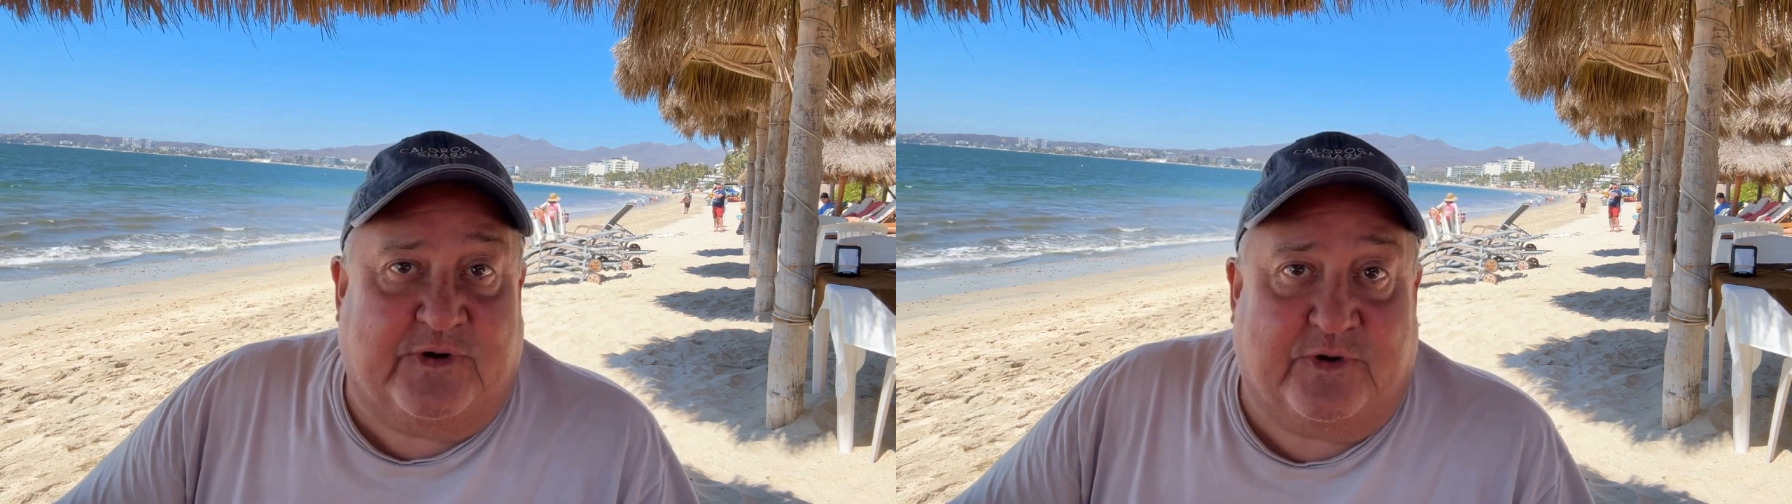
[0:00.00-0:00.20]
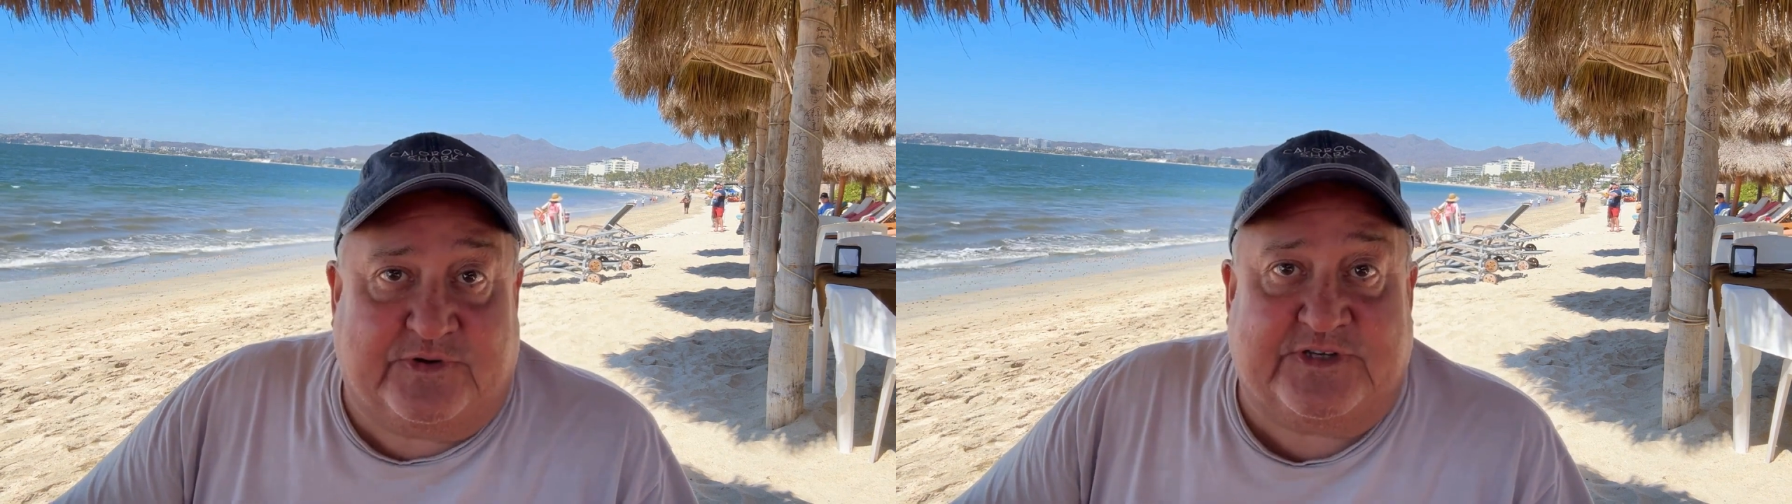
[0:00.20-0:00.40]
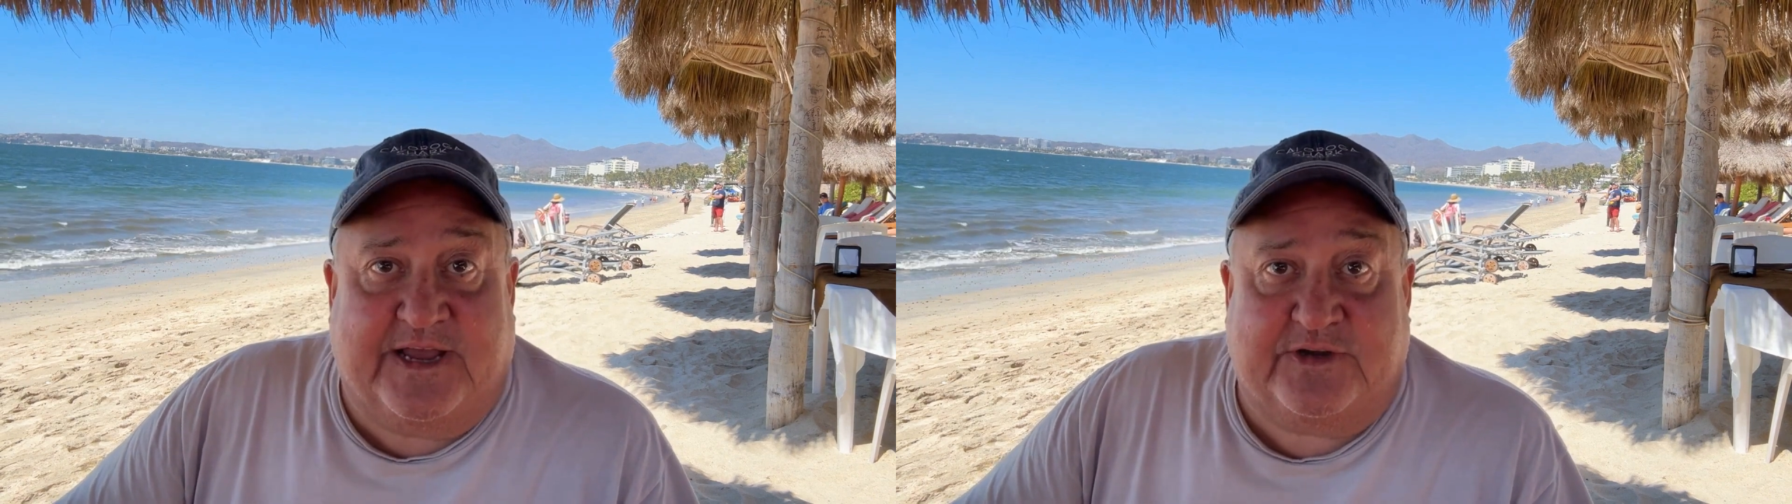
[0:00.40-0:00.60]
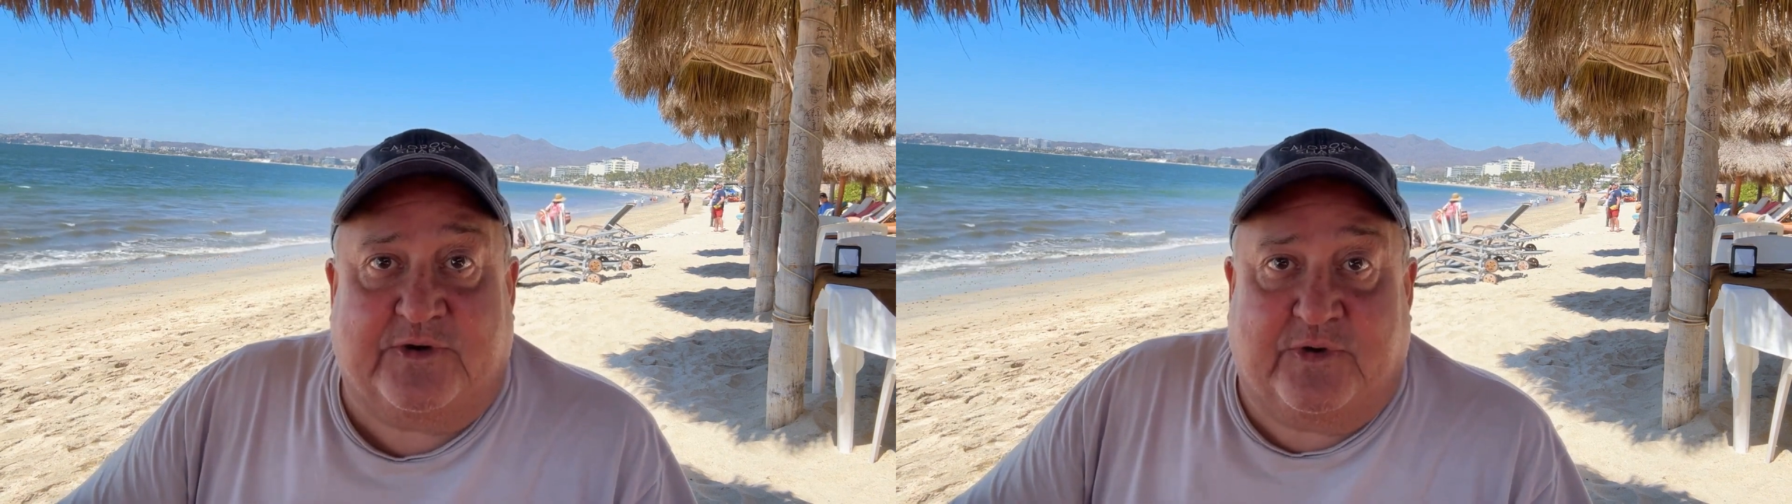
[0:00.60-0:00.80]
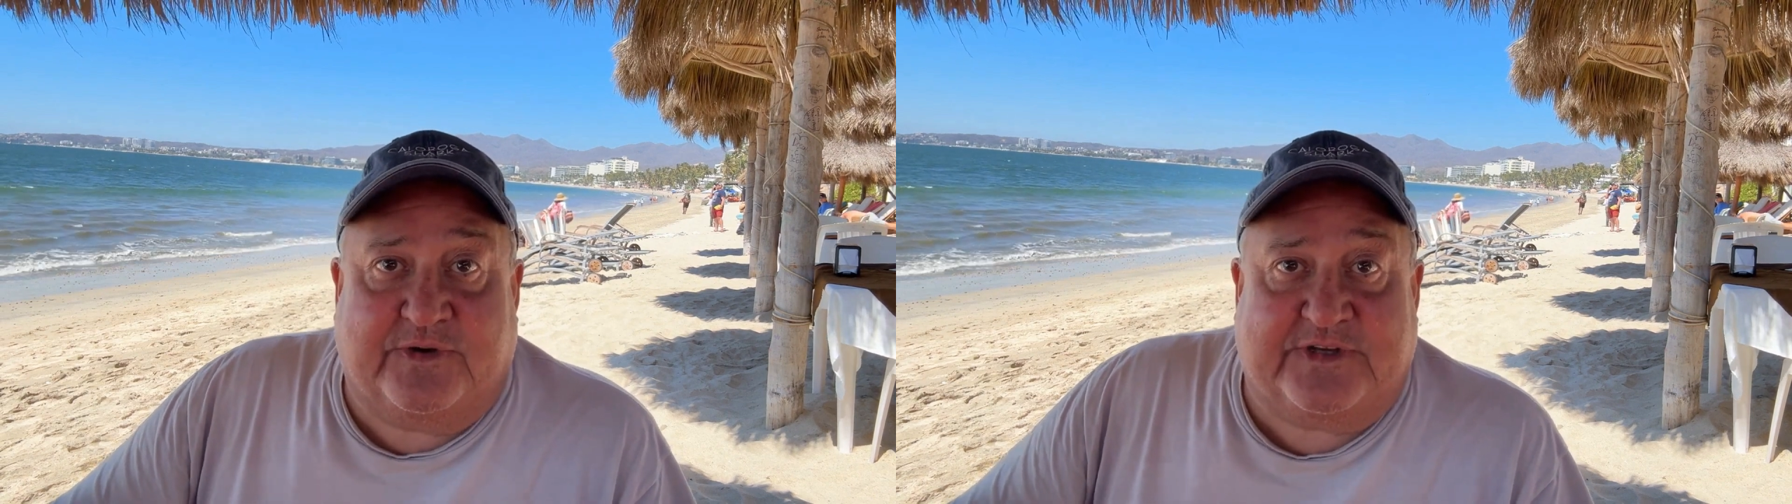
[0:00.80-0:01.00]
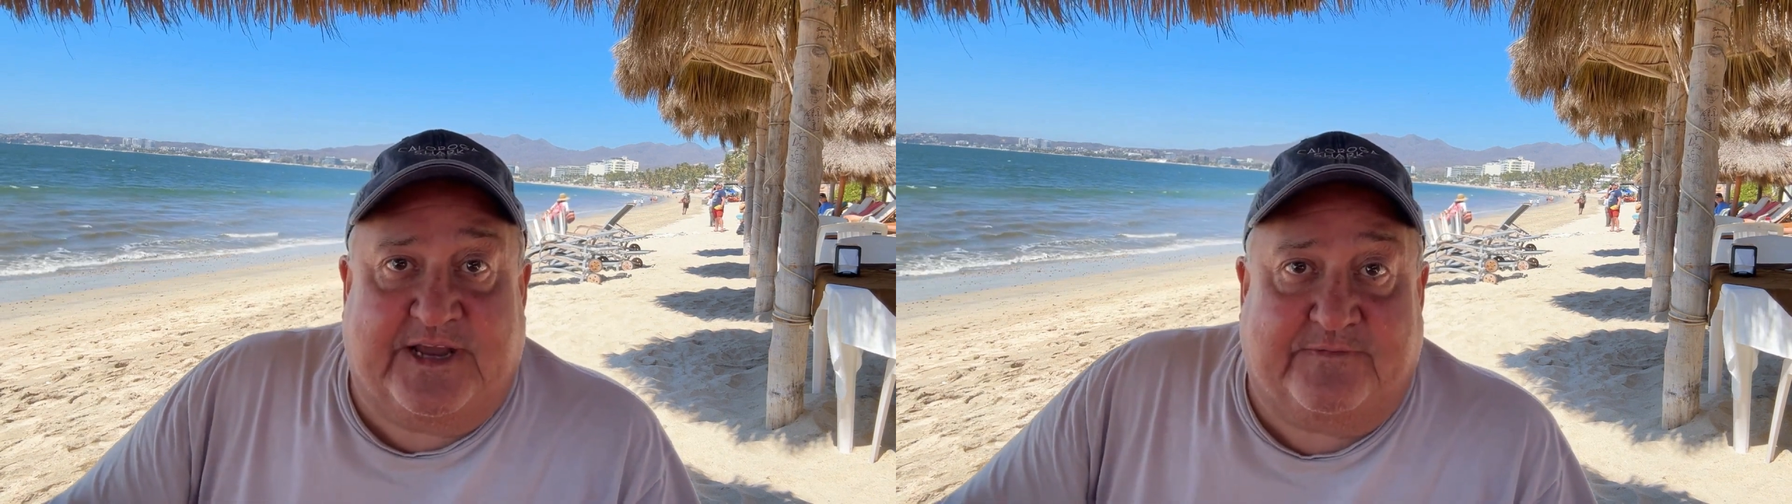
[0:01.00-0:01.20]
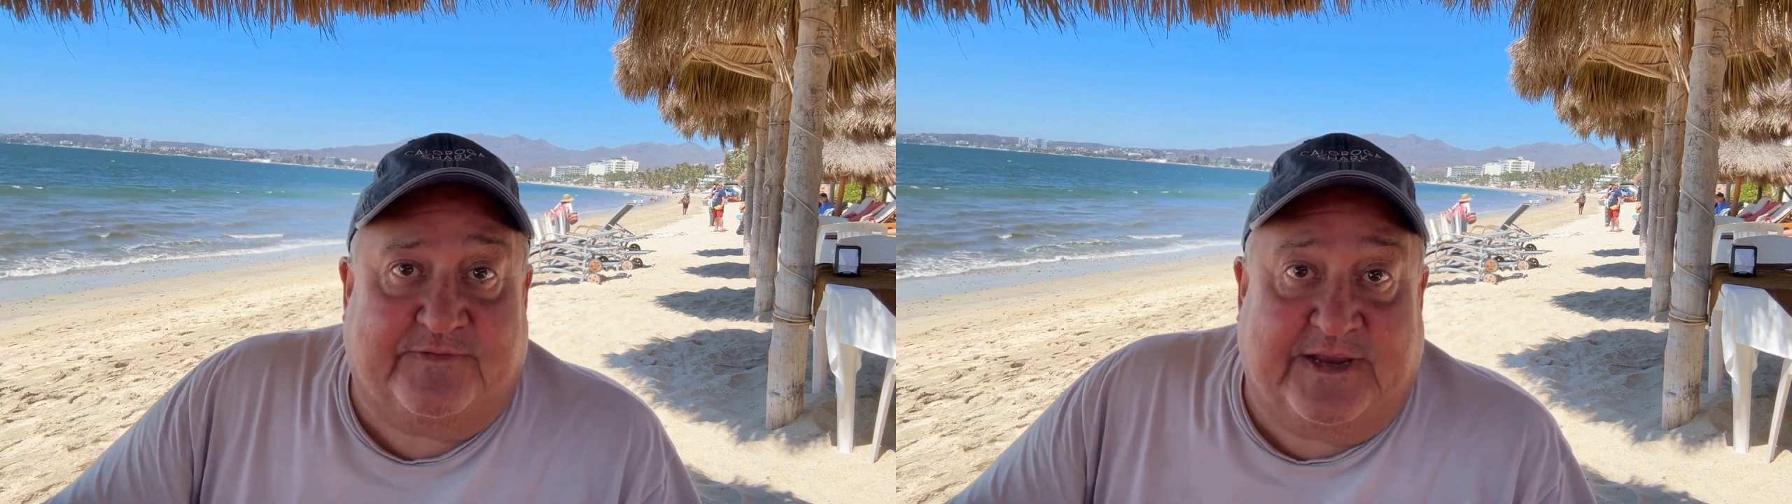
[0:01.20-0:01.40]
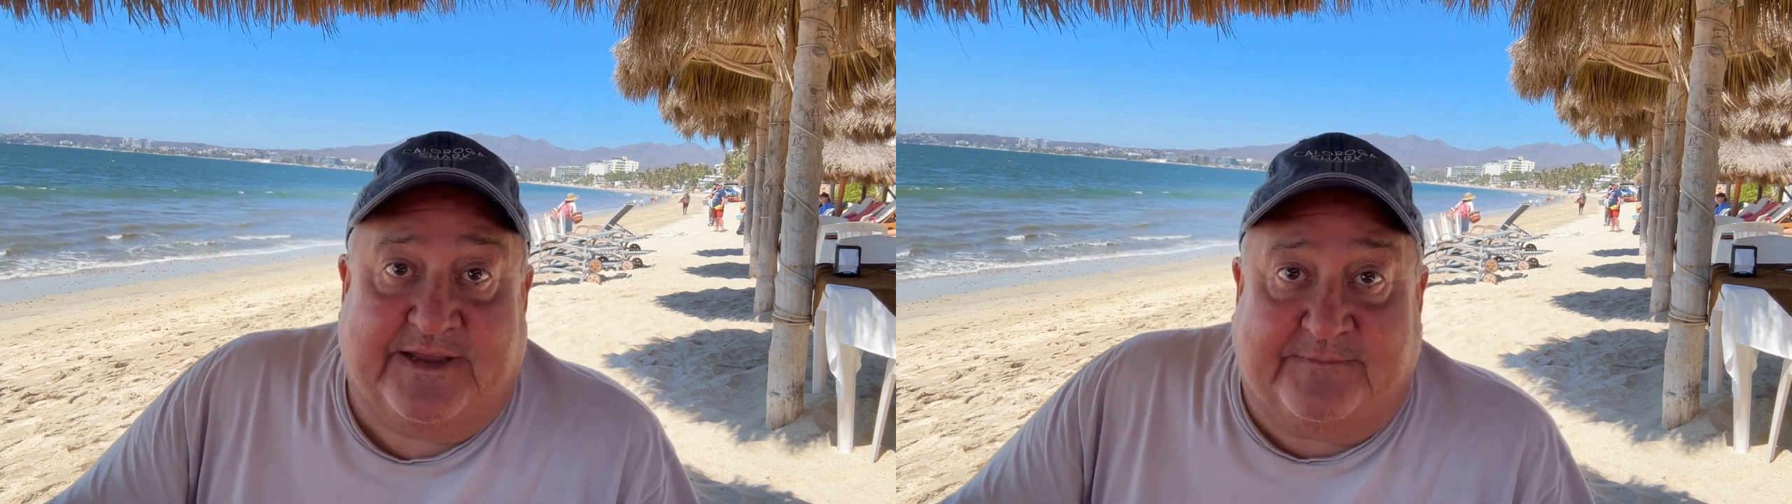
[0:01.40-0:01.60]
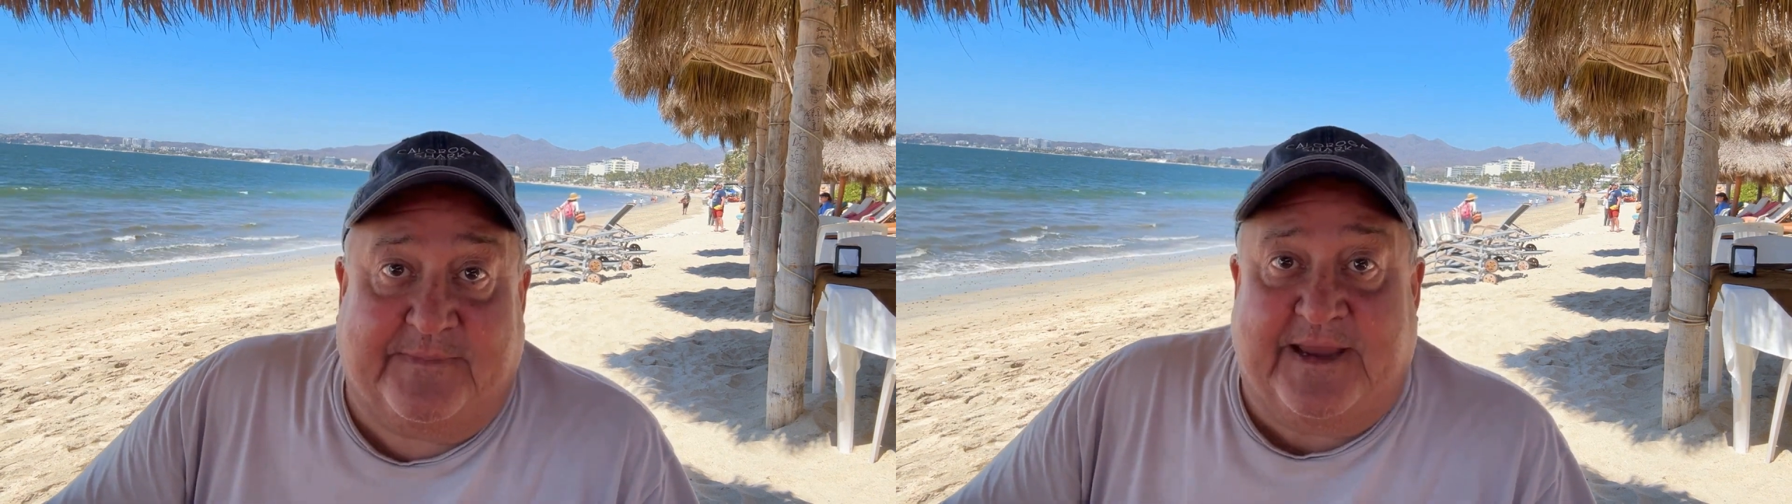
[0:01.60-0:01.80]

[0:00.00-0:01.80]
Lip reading: alongside her longtime friend